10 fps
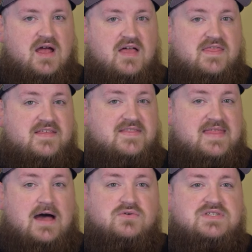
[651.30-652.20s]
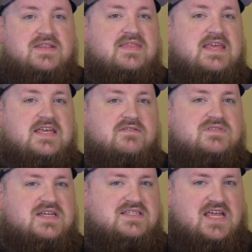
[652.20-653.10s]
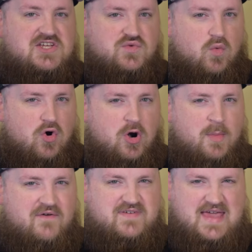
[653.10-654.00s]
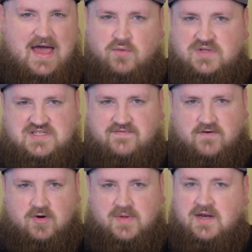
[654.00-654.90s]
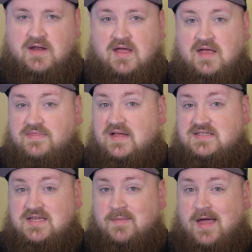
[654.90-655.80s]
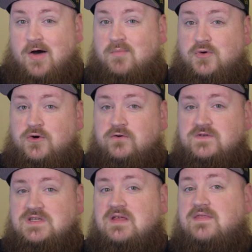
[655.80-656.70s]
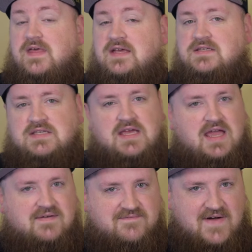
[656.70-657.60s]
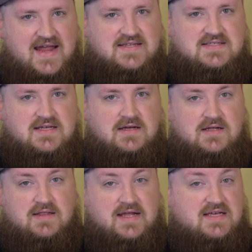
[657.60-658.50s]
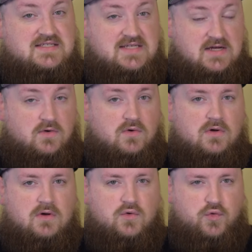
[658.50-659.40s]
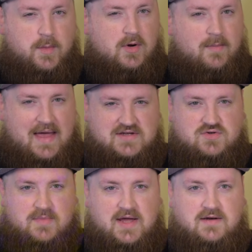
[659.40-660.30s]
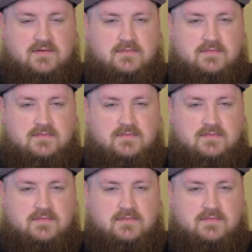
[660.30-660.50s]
The Thousand Thieves is a swarm of countless vermin that somehow moves, thinks, and fights like a single criminal mastermind.